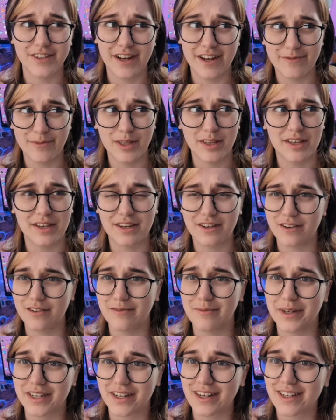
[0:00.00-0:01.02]
I've been like, oh
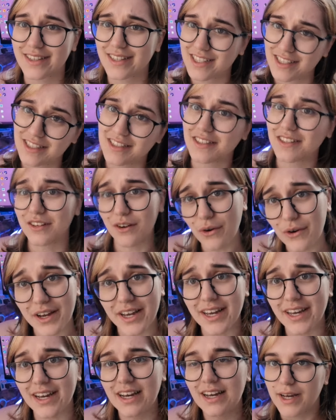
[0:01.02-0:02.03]
my god, this is annoying.